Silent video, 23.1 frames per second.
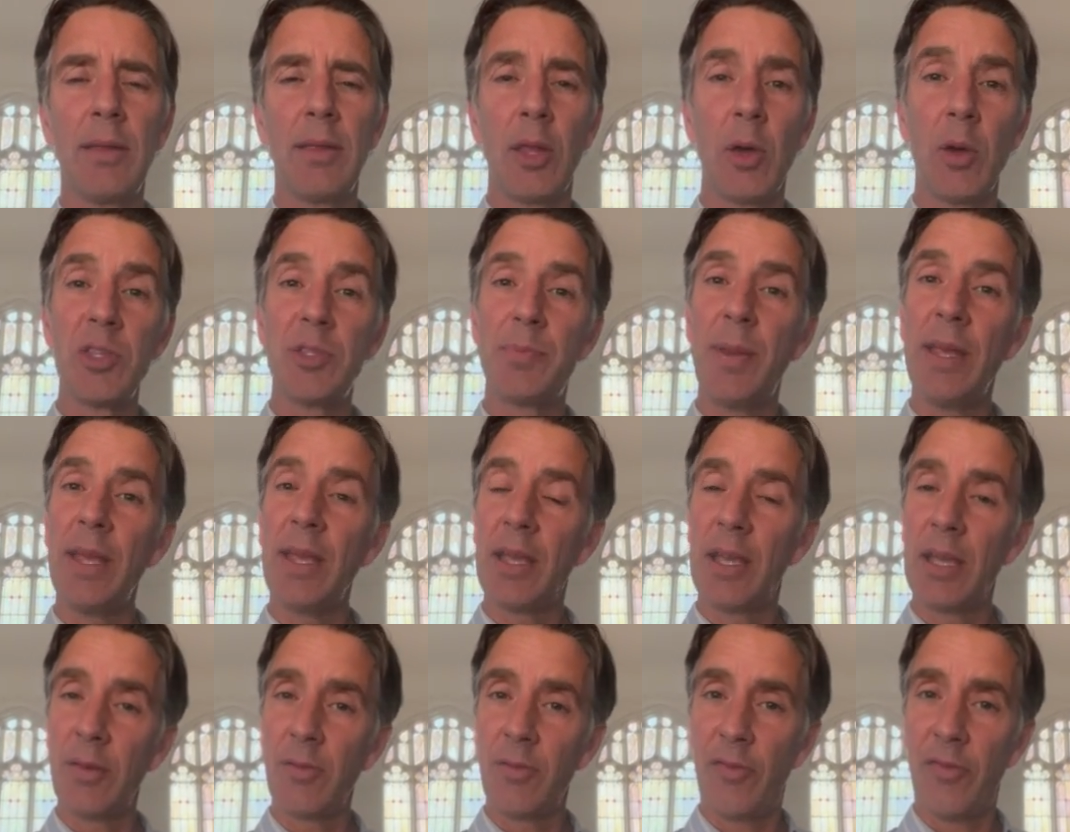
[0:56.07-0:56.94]
those being
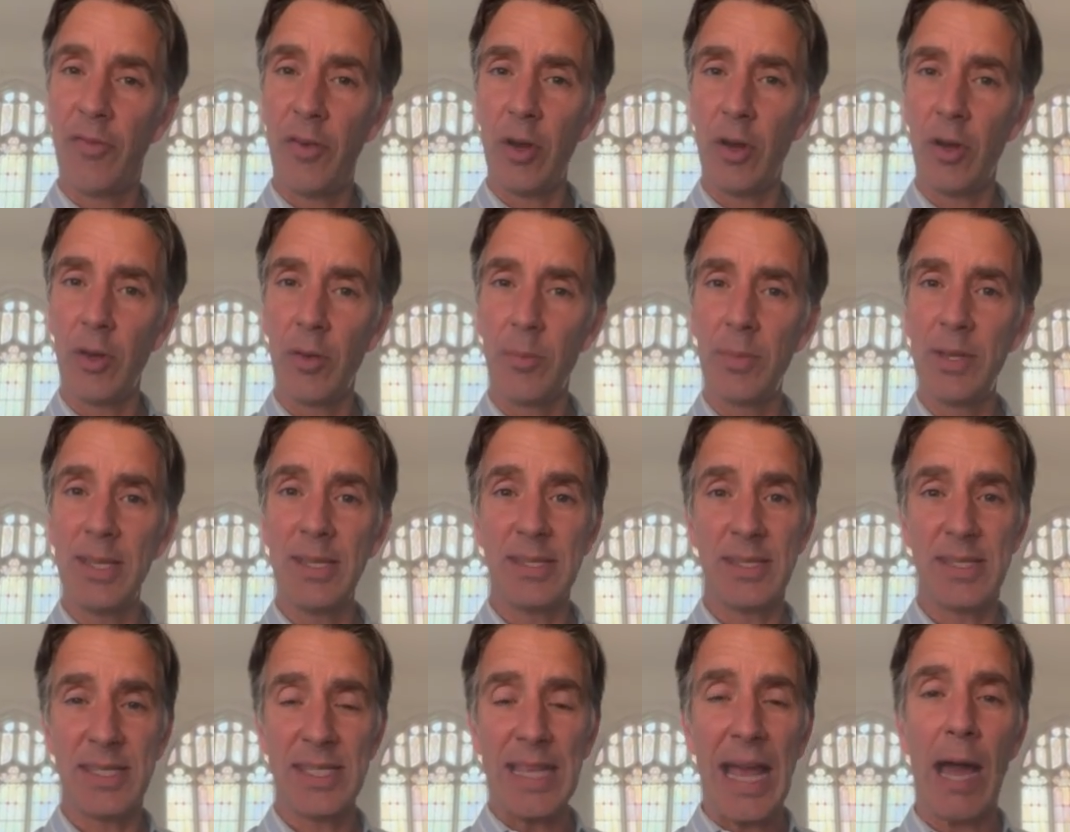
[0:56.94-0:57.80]
confirmed
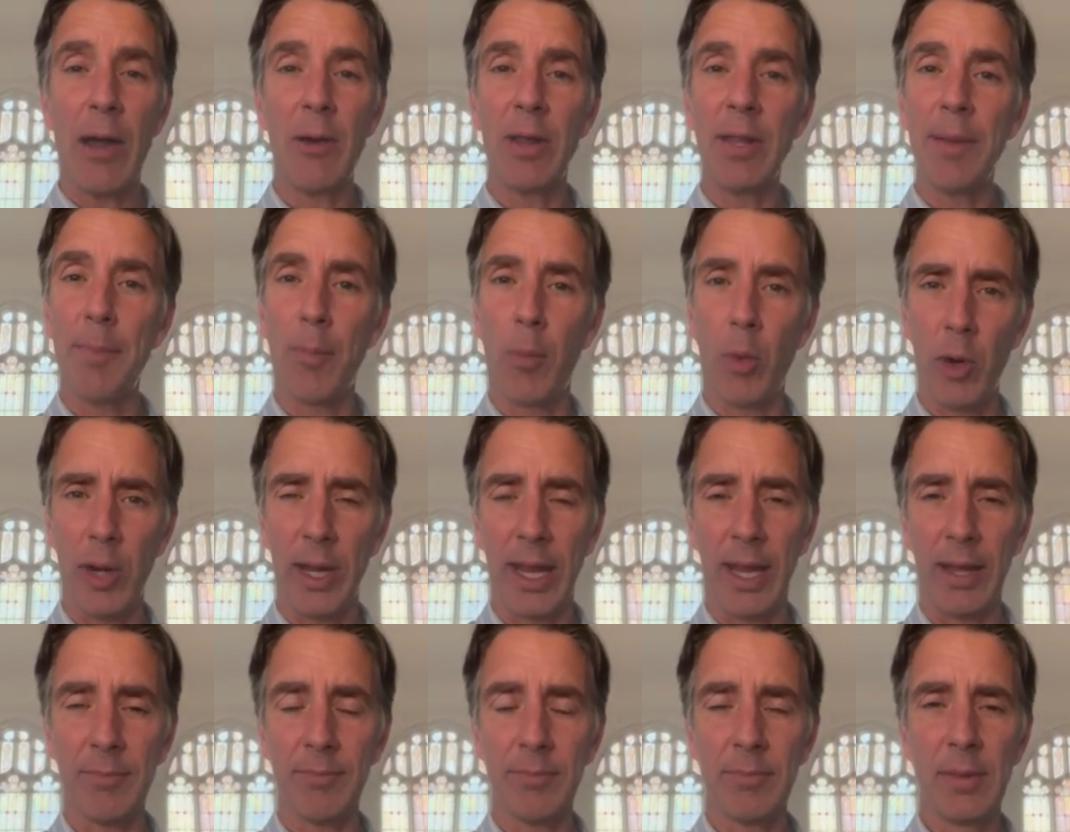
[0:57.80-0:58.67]
Saturday
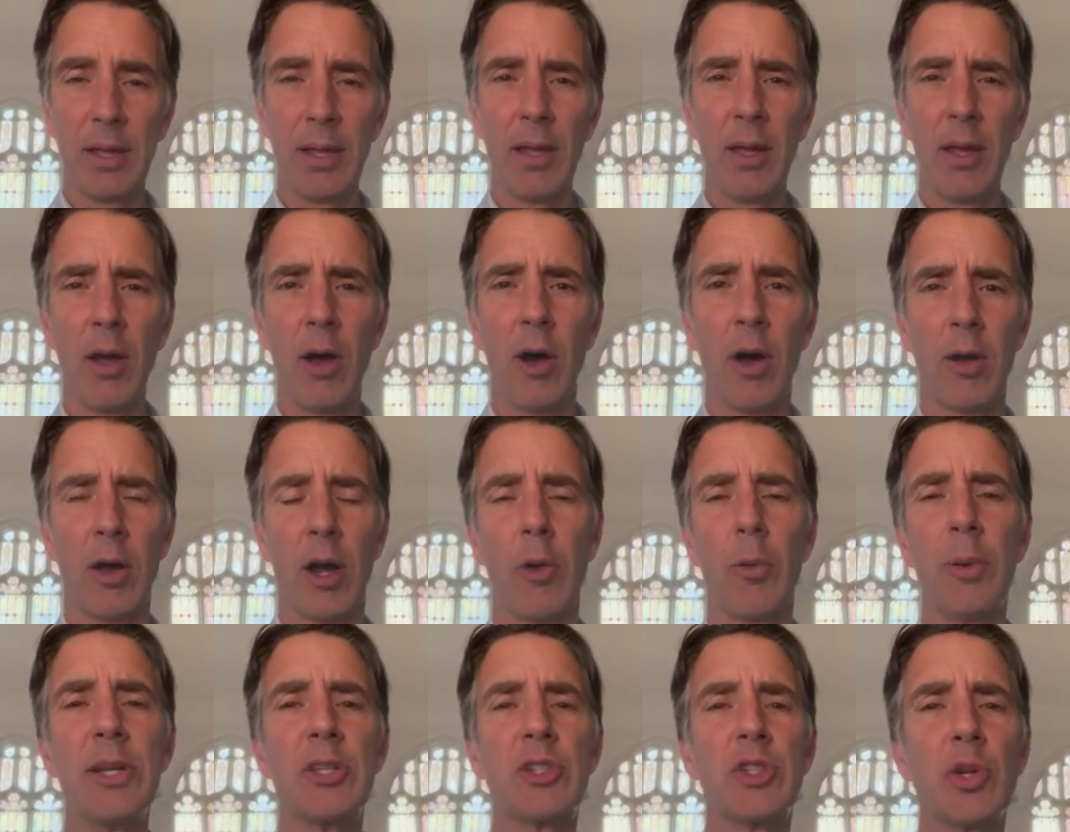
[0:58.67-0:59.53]
morning on our
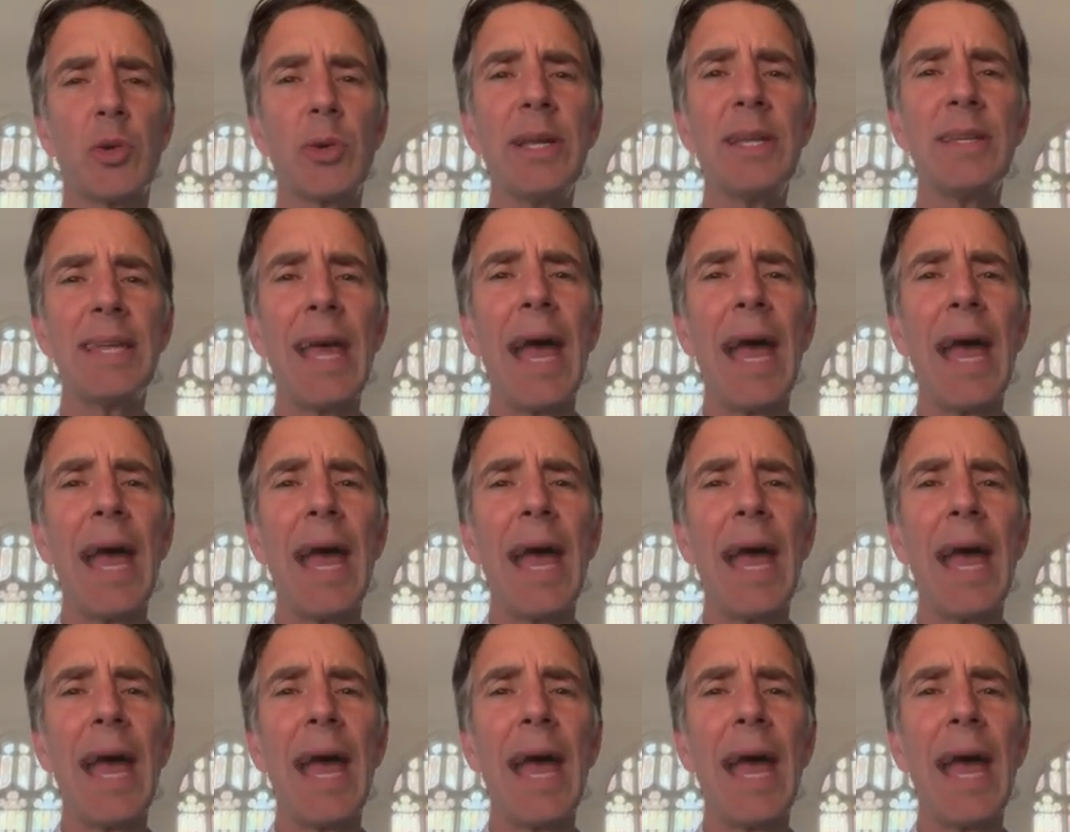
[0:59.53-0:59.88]
retreat